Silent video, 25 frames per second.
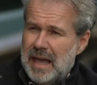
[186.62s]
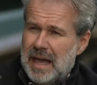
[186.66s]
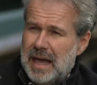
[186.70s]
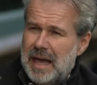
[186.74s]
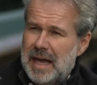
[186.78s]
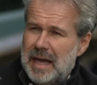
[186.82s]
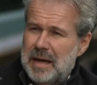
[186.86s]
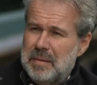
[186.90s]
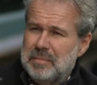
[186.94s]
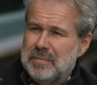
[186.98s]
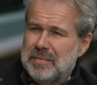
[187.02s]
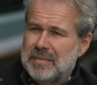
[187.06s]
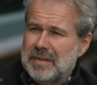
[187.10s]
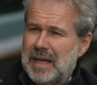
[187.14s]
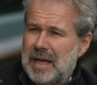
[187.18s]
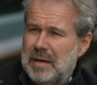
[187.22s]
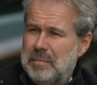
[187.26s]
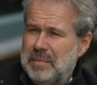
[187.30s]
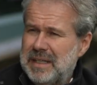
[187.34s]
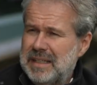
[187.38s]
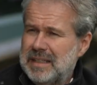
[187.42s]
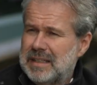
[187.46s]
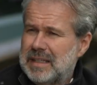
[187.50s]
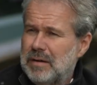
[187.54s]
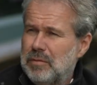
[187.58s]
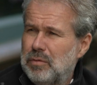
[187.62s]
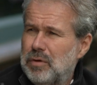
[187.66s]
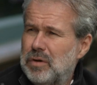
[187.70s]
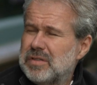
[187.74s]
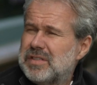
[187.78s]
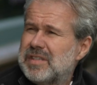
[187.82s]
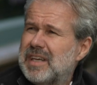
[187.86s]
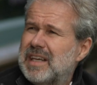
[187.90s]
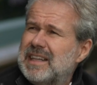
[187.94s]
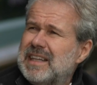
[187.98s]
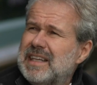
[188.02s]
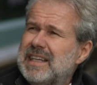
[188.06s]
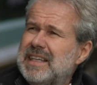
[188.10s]
Um, I mean, there was
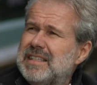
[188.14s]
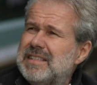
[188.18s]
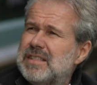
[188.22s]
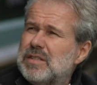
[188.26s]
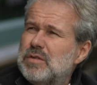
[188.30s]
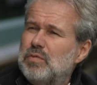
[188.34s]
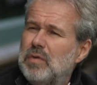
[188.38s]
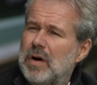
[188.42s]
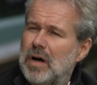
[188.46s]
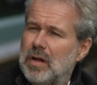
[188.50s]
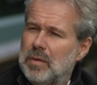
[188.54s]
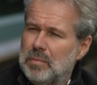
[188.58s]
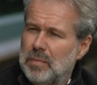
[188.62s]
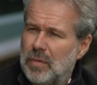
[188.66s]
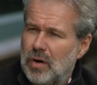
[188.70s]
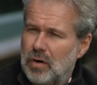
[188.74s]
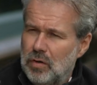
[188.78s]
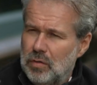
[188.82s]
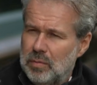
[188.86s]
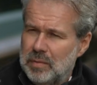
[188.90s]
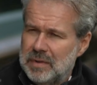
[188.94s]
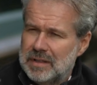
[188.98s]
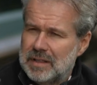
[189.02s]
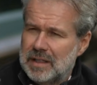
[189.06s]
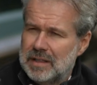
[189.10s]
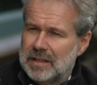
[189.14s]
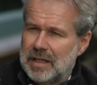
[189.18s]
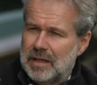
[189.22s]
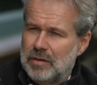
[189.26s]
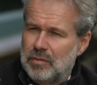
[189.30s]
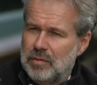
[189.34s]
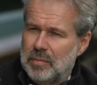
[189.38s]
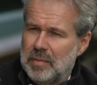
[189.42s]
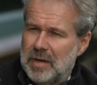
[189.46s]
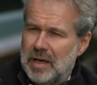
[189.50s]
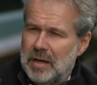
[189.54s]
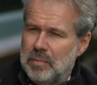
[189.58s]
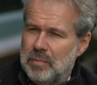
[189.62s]
at least one moment that I
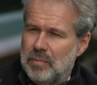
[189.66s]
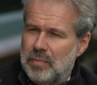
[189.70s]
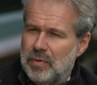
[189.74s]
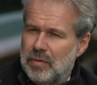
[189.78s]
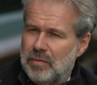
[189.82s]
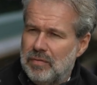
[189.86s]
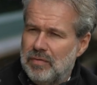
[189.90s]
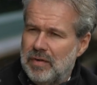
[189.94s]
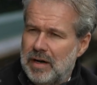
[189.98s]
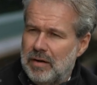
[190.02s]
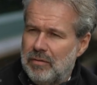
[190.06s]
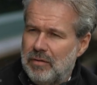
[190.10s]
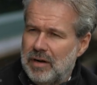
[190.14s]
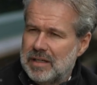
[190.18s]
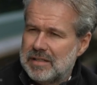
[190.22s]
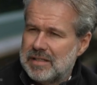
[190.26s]
remember where uh,